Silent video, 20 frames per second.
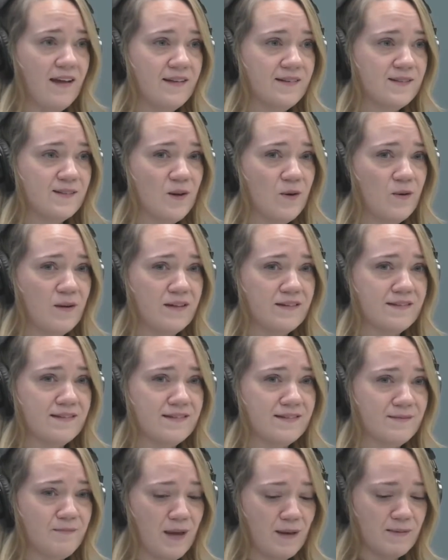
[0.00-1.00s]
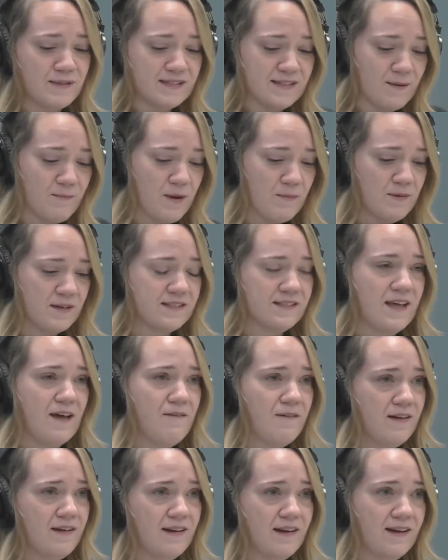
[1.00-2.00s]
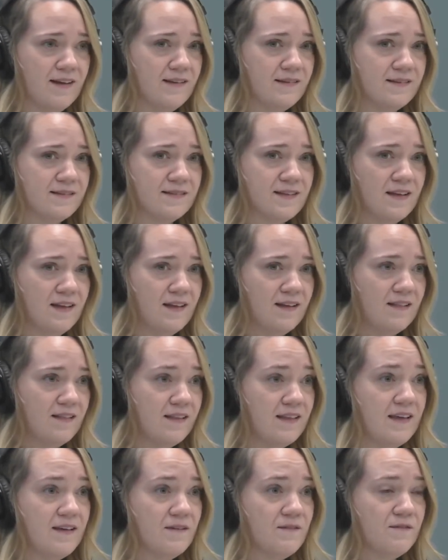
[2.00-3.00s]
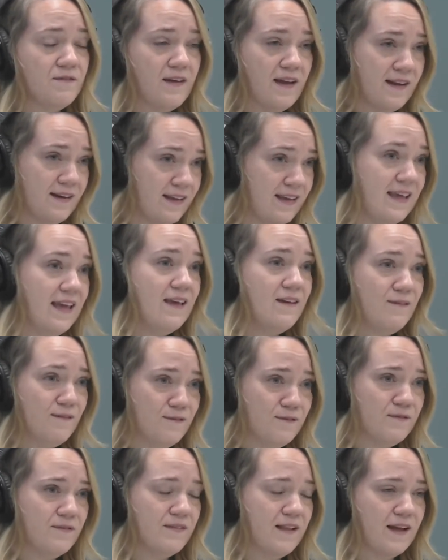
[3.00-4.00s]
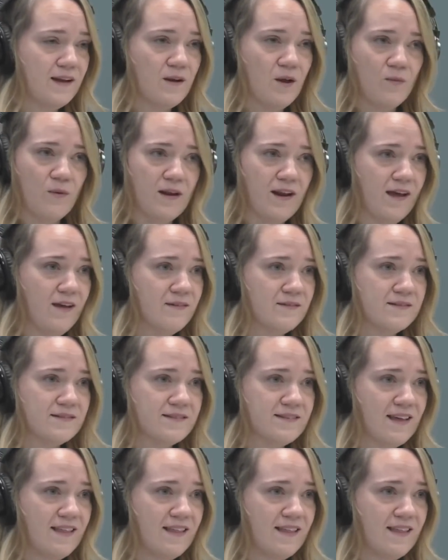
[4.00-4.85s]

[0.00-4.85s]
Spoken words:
And so it's baby step number 7 is live and give like no one else.